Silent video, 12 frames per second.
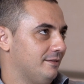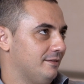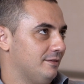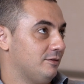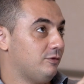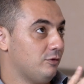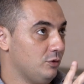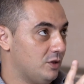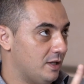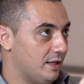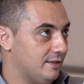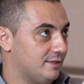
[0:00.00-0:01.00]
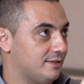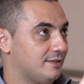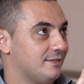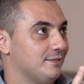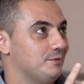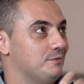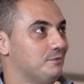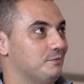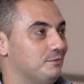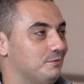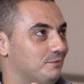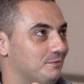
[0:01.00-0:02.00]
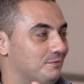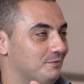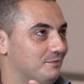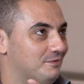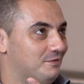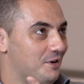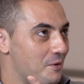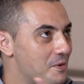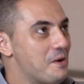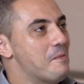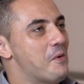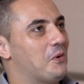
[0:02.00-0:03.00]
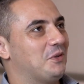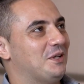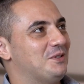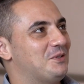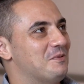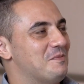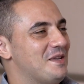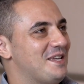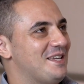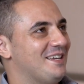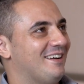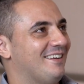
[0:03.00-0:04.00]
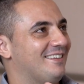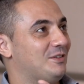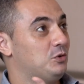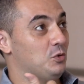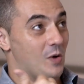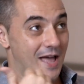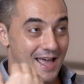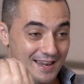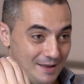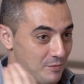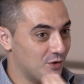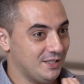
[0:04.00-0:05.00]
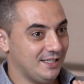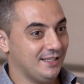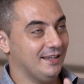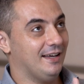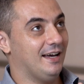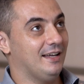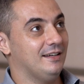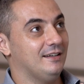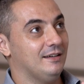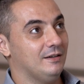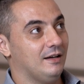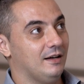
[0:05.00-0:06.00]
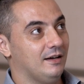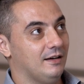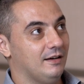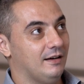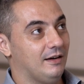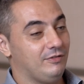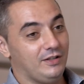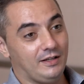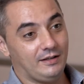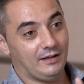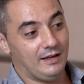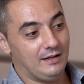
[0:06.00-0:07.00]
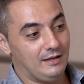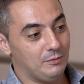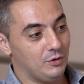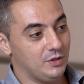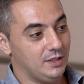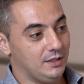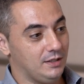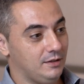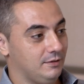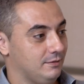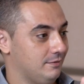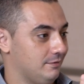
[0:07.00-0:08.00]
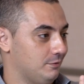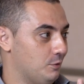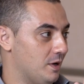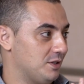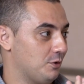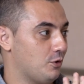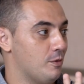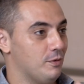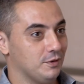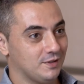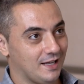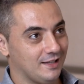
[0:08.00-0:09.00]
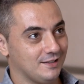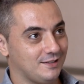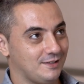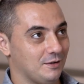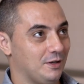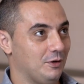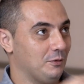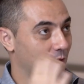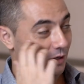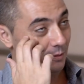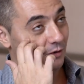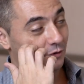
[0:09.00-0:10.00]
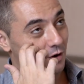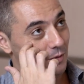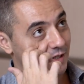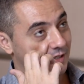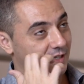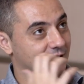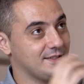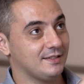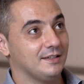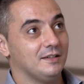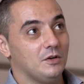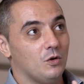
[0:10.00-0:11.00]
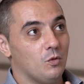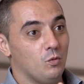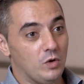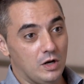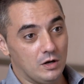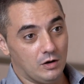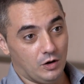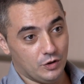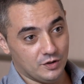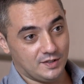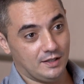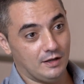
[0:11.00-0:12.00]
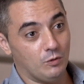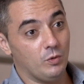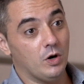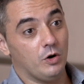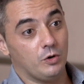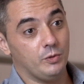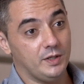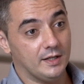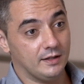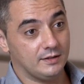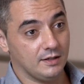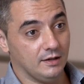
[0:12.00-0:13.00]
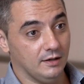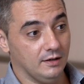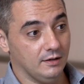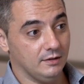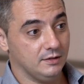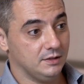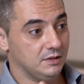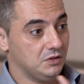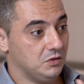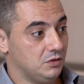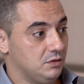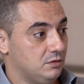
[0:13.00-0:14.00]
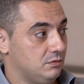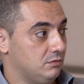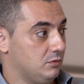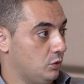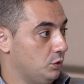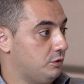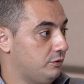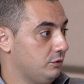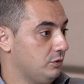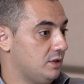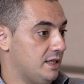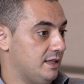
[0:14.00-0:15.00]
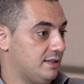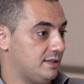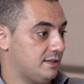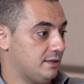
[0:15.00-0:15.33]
food is very important to me, to anybody, and I think anybody who has a common sense, a little bit of common sense, will understand and will agree that good food is